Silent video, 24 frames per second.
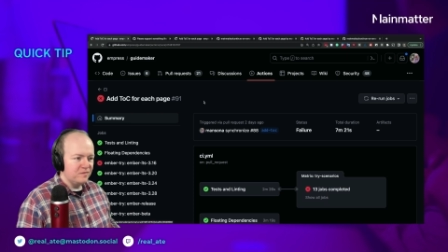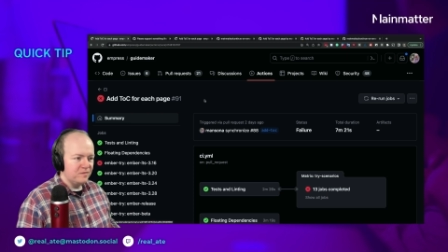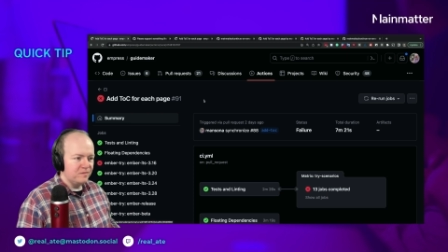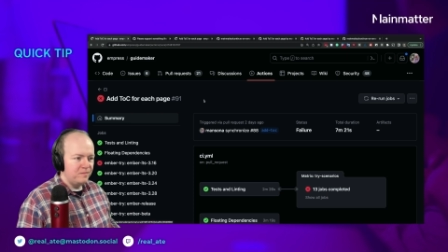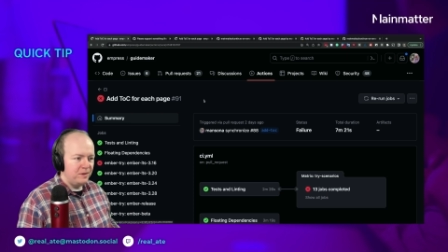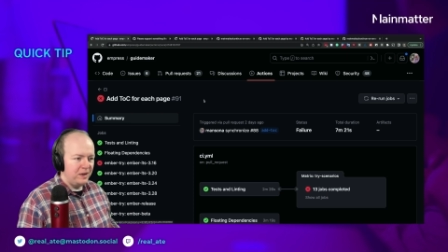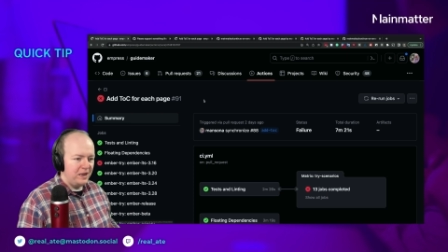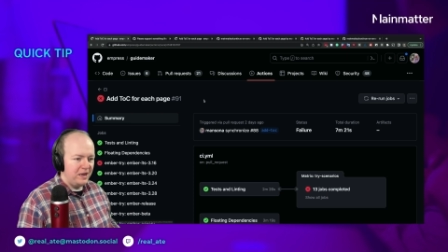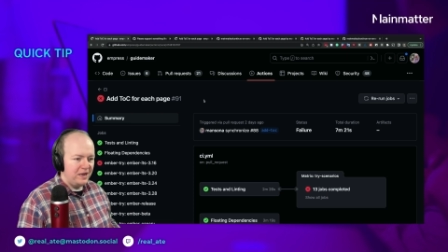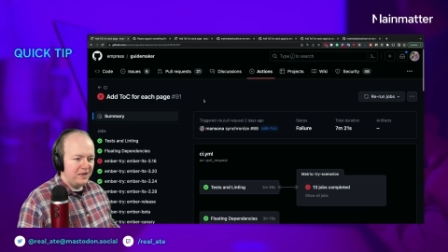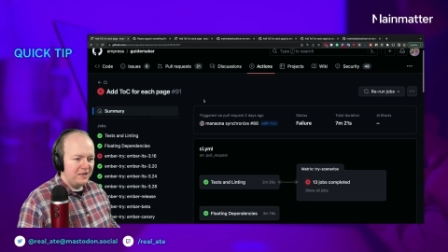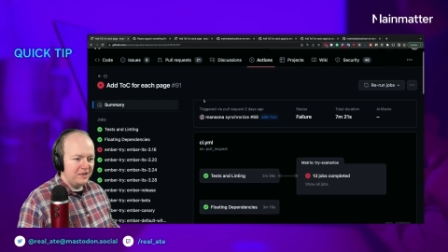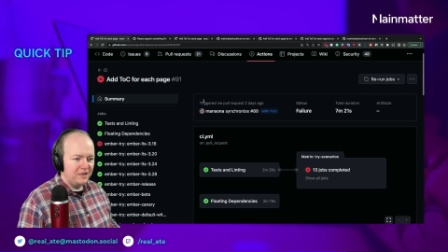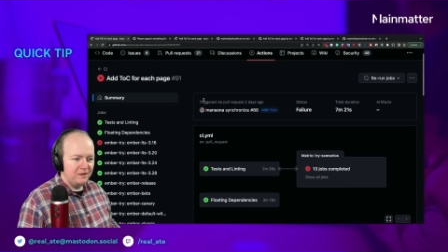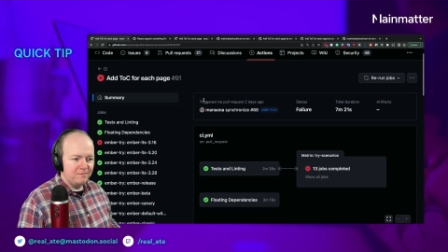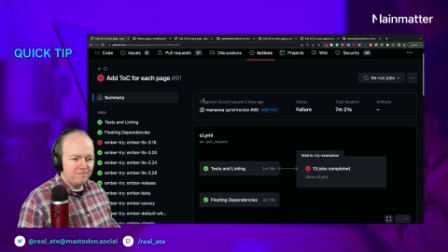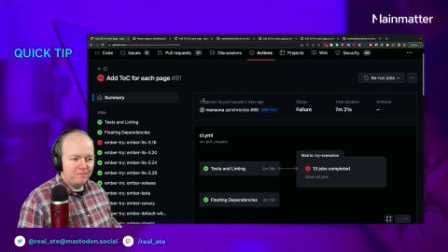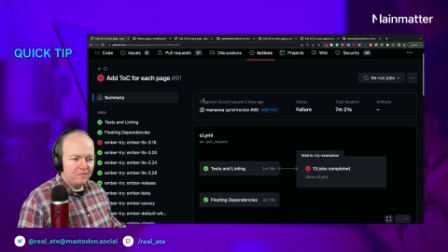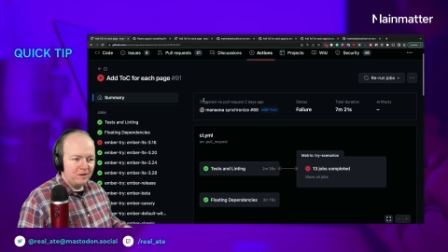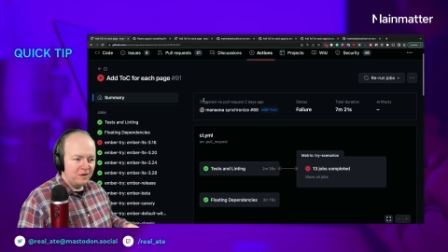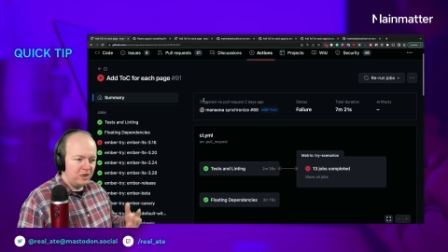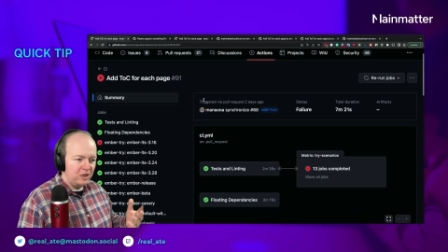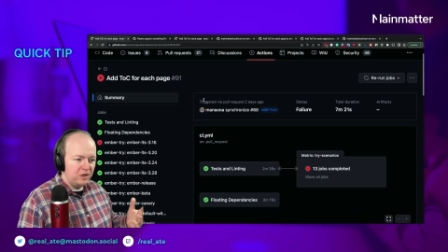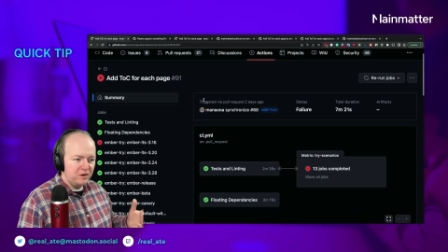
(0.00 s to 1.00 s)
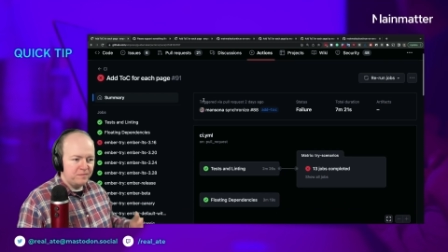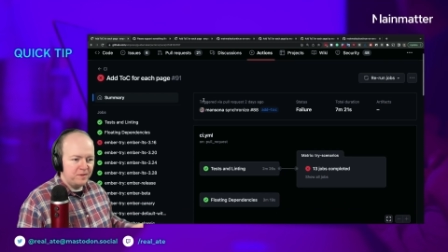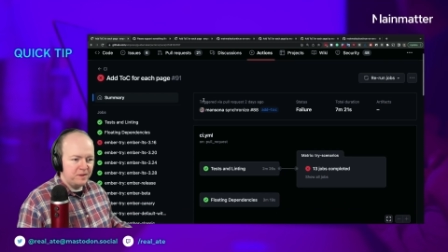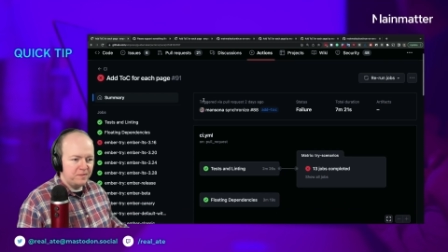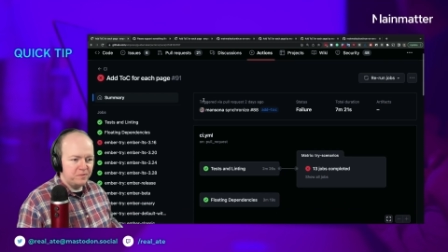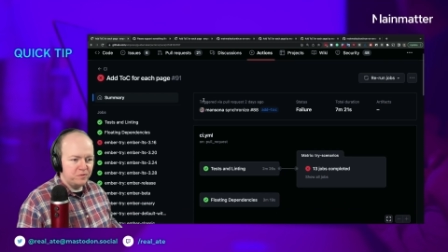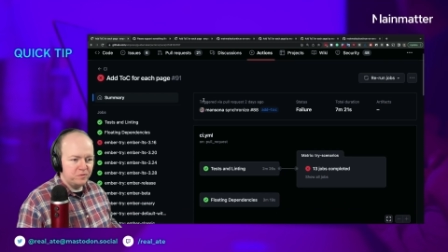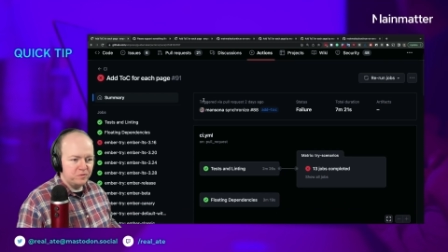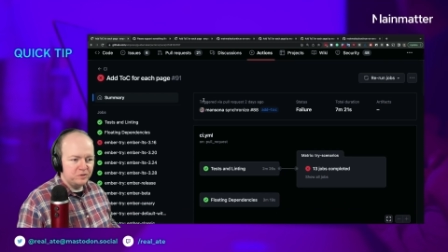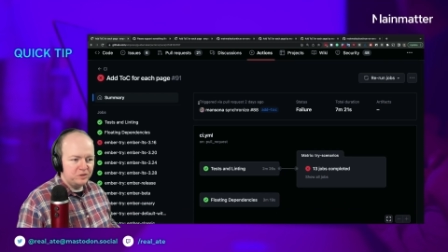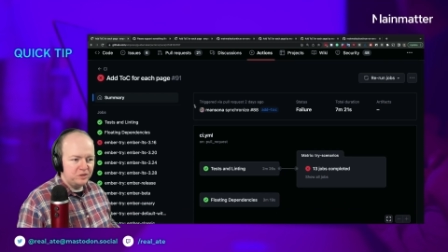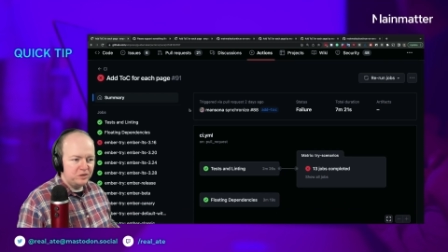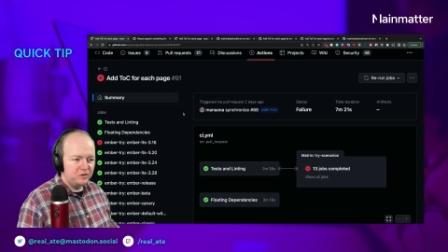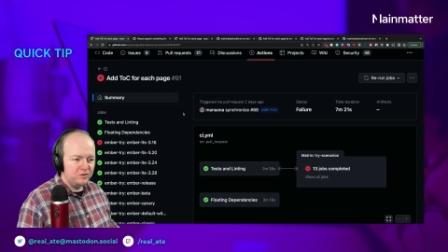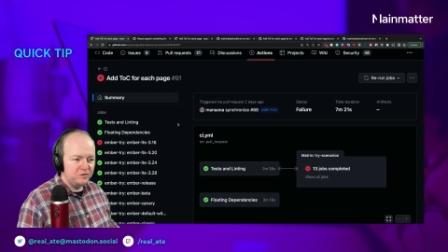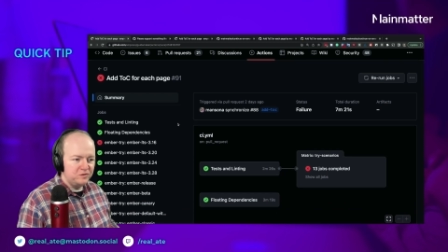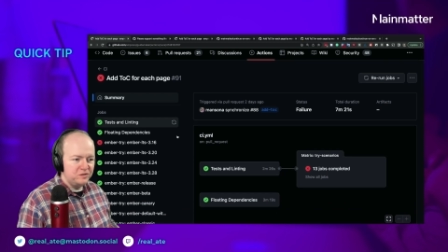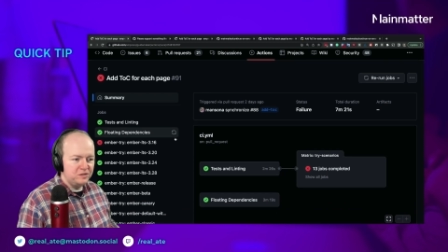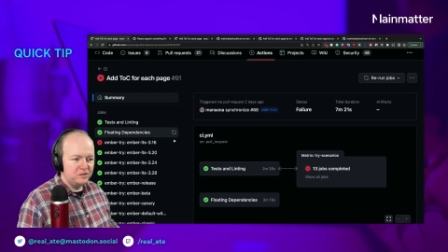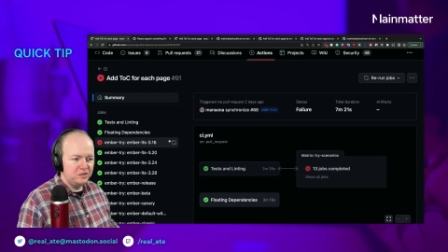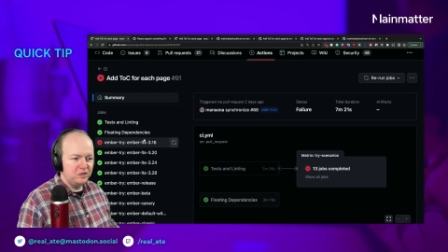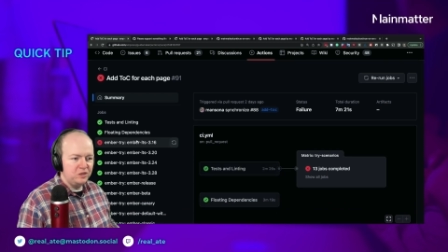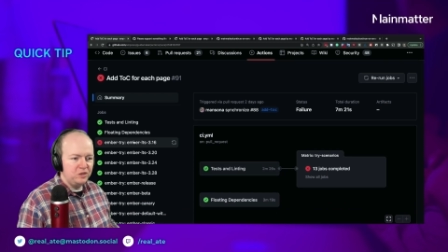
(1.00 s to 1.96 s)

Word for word: plan that a lot of people would use,